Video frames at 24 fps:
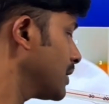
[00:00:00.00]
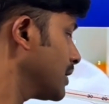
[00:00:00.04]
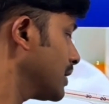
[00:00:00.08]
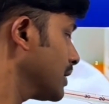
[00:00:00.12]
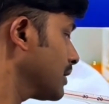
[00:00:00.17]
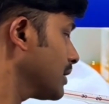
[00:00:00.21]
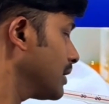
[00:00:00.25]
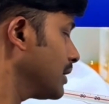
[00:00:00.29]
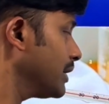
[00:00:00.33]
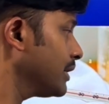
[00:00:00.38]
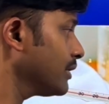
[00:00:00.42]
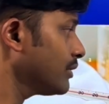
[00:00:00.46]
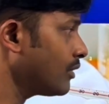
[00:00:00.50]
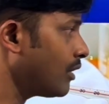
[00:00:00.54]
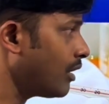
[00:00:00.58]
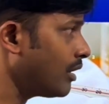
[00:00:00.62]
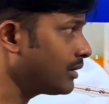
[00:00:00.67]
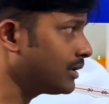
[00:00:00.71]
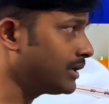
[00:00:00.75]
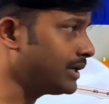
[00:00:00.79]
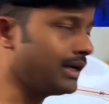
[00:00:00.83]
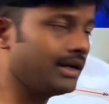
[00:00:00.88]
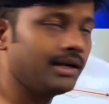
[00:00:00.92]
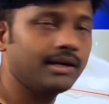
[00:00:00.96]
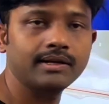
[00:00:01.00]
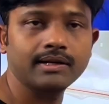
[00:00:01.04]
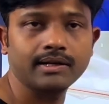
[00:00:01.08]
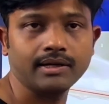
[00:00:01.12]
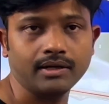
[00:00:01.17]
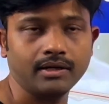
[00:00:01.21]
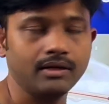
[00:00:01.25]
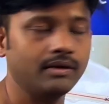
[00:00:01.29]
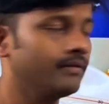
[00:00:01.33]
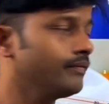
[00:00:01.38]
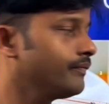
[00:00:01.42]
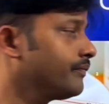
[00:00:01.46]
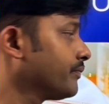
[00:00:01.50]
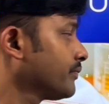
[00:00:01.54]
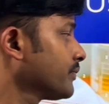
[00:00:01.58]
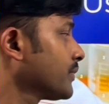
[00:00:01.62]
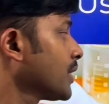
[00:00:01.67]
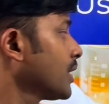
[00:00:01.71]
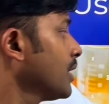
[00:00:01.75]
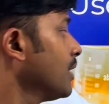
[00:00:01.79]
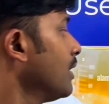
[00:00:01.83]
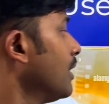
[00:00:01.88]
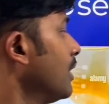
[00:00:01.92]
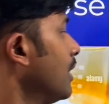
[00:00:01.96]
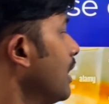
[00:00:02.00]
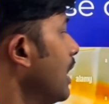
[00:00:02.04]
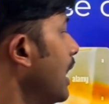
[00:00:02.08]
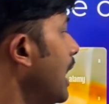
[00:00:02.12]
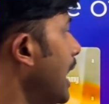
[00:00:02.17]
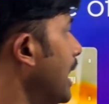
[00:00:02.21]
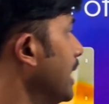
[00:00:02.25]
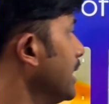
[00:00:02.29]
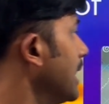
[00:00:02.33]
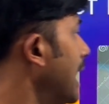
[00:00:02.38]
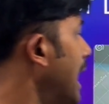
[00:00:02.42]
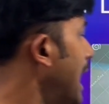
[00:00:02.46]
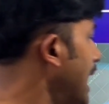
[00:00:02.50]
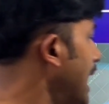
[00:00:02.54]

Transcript: vertically, not tilted. And